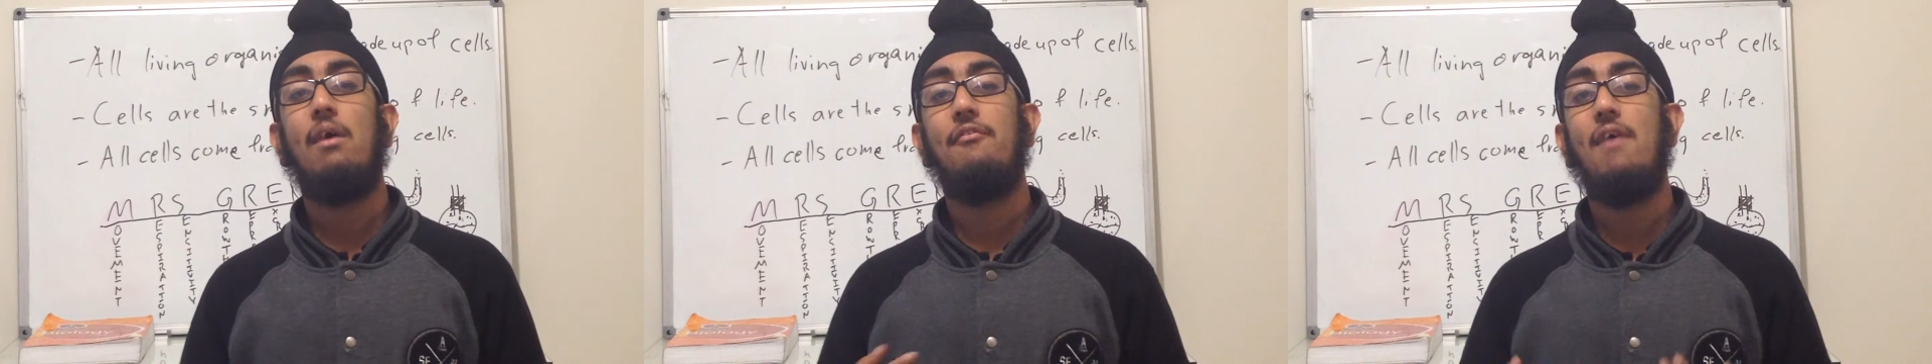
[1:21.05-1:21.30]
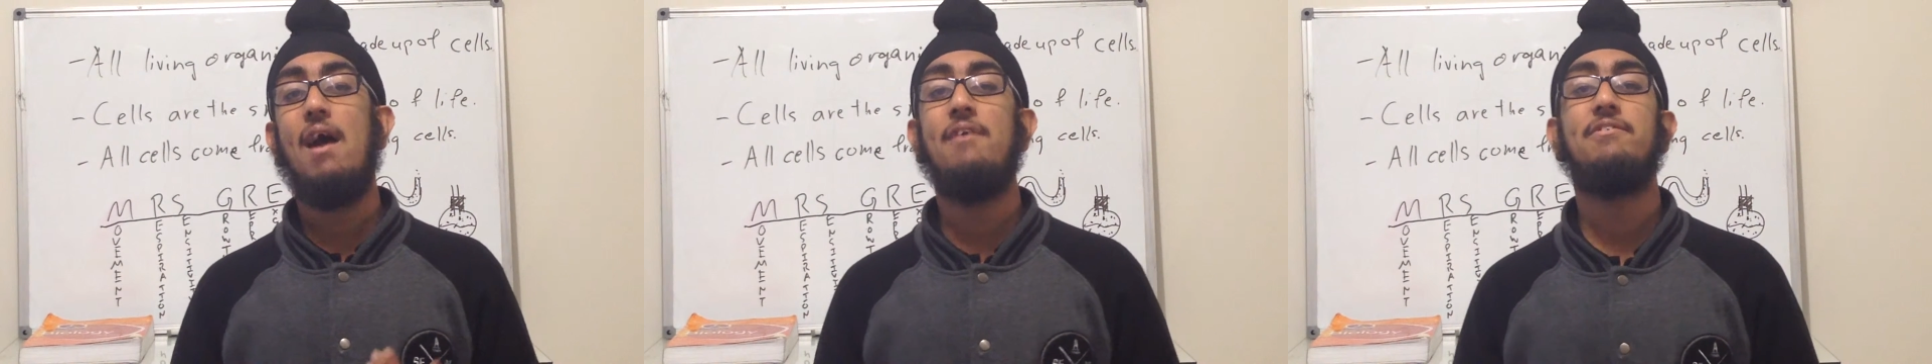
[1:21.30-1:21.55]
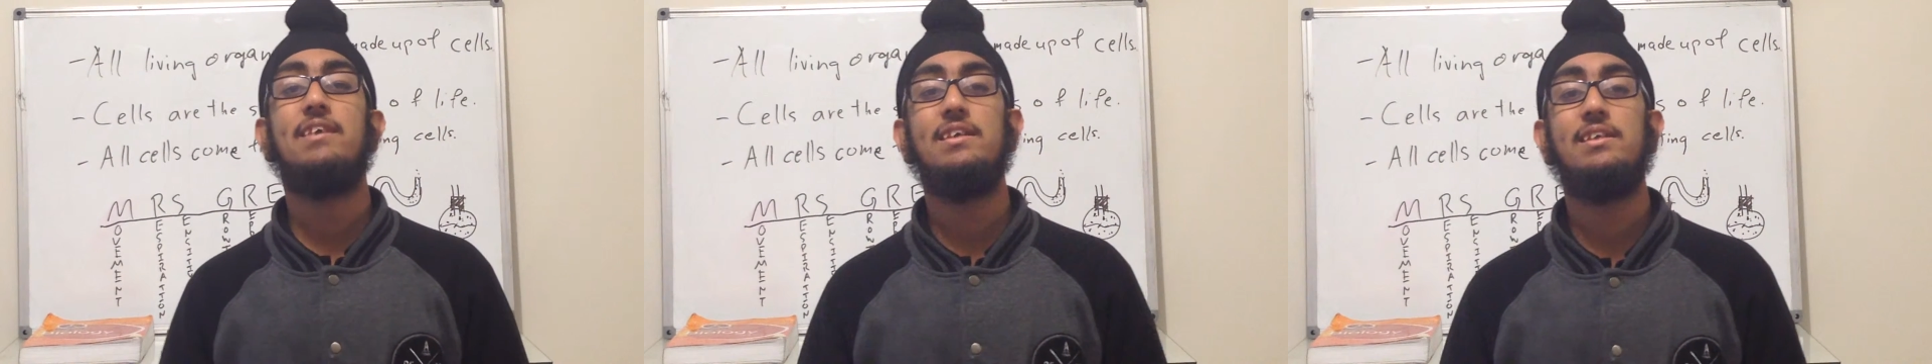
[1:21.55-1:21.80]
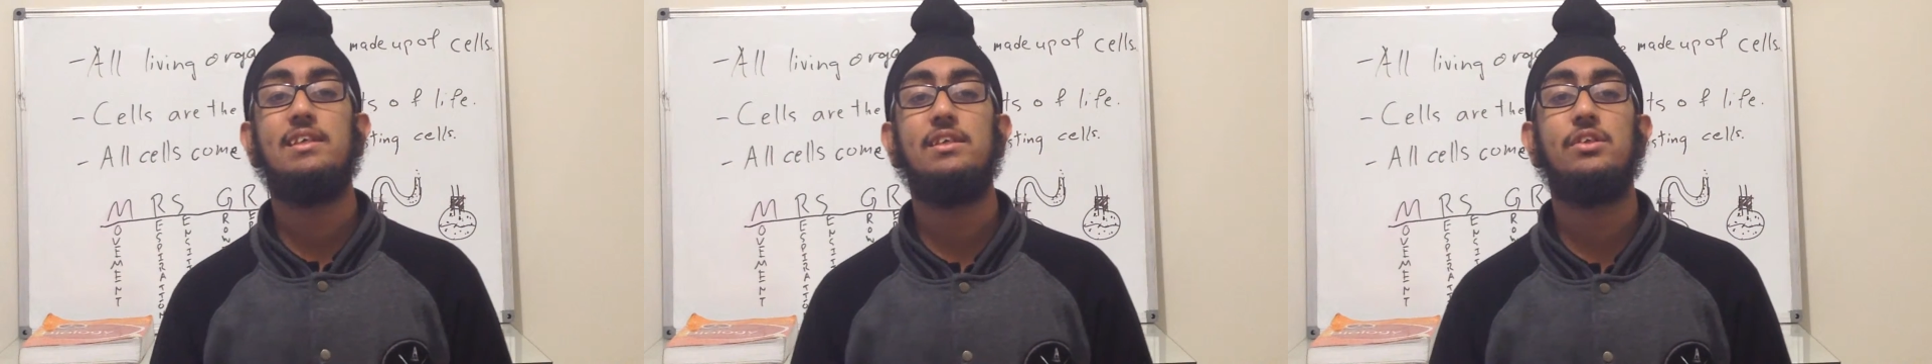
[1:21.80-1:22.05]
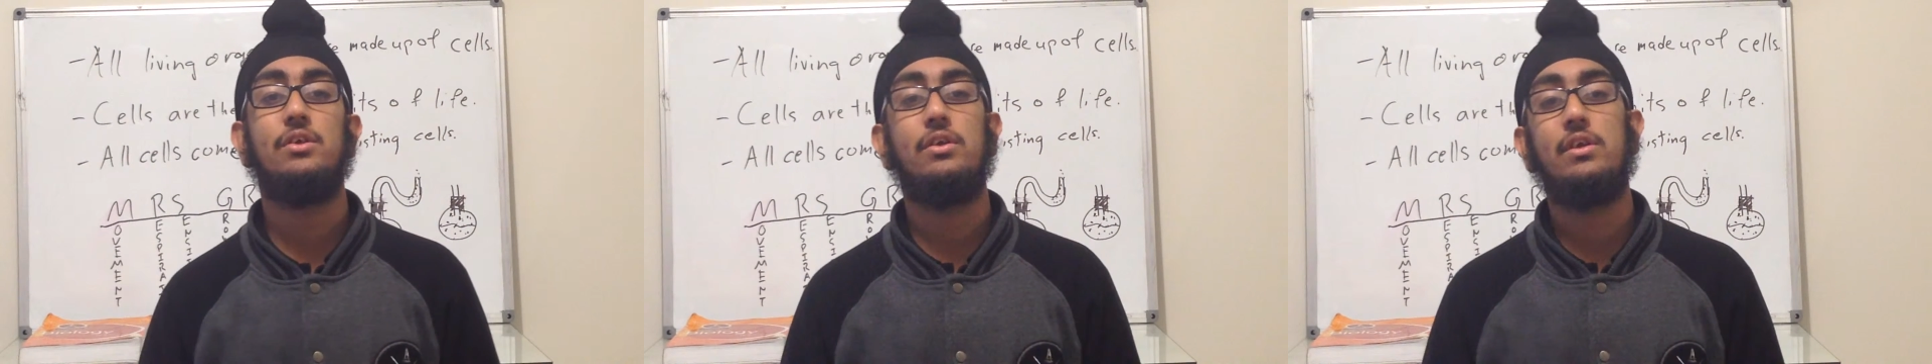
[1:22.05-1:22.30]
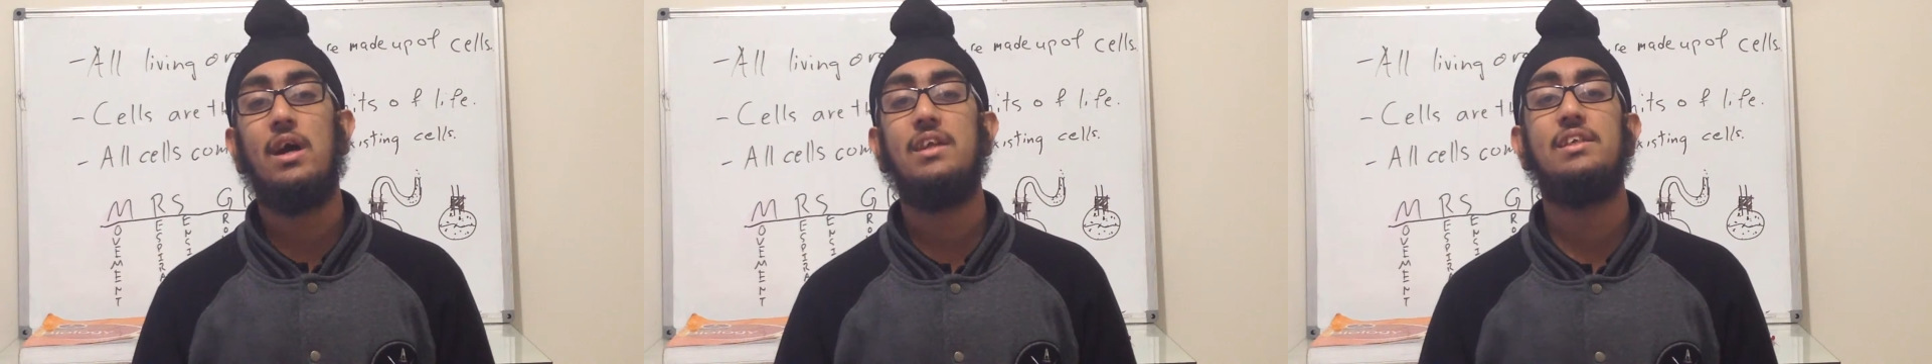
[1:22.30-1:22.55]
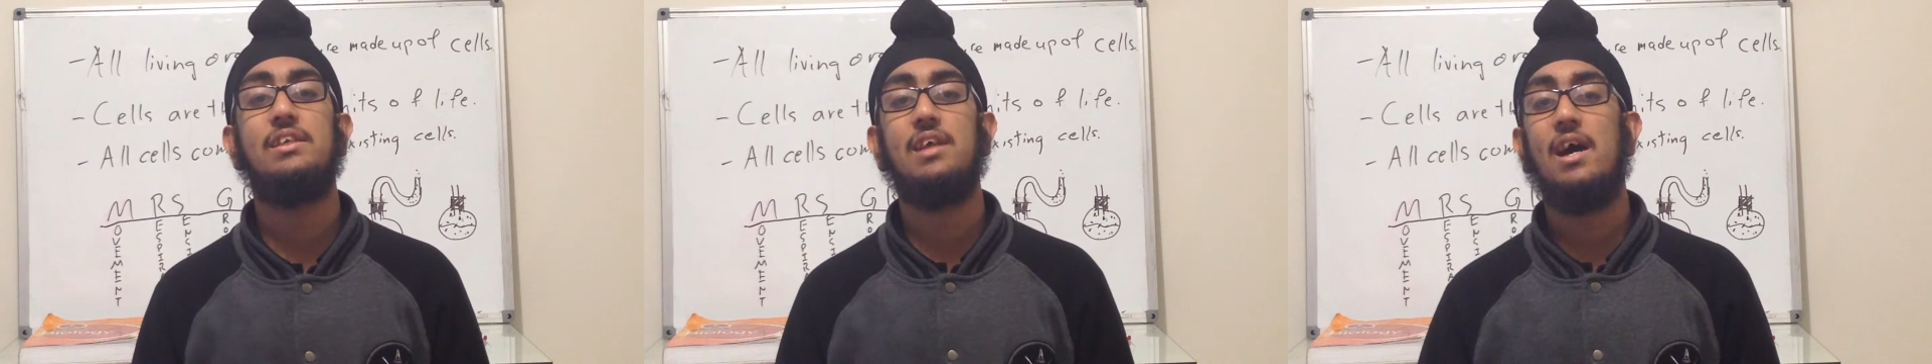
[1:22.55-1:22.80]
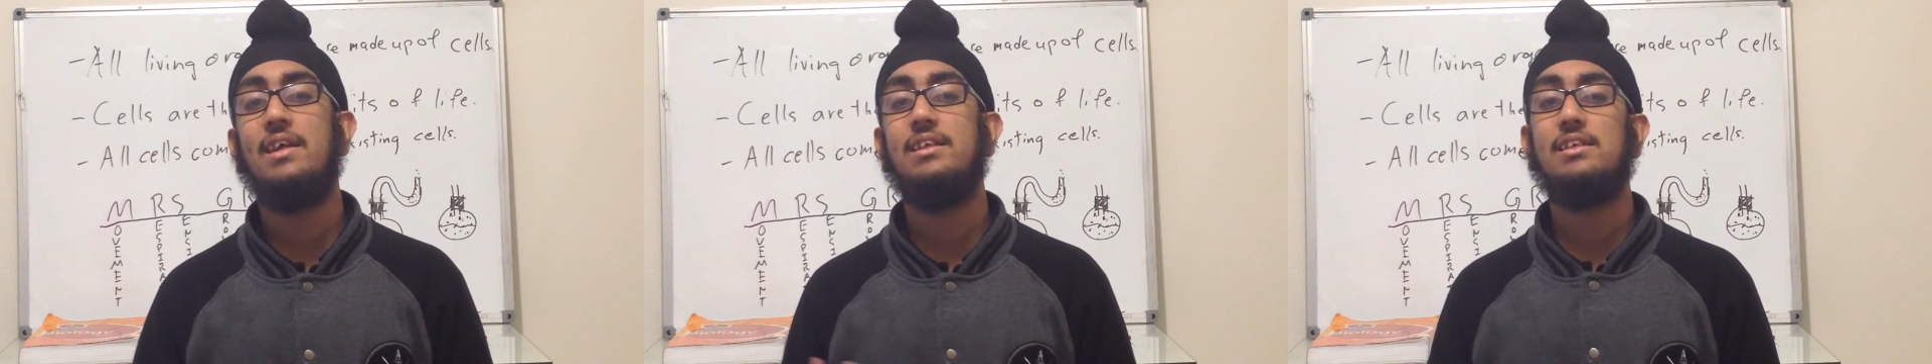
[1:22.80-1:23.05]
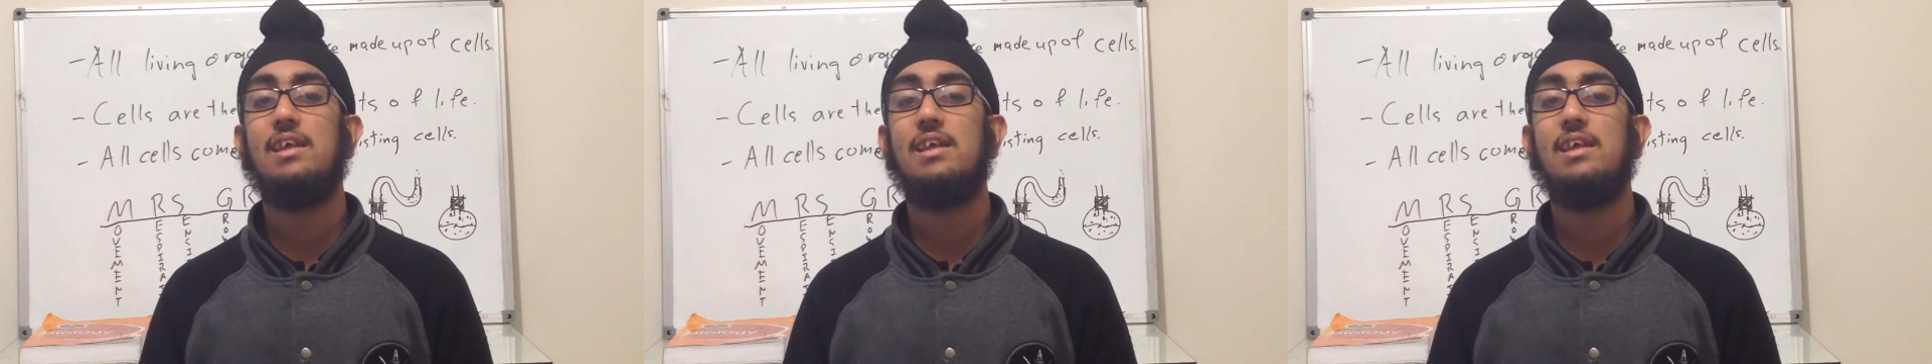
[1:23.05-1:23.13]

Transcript: our 5 senses, so touch, sight,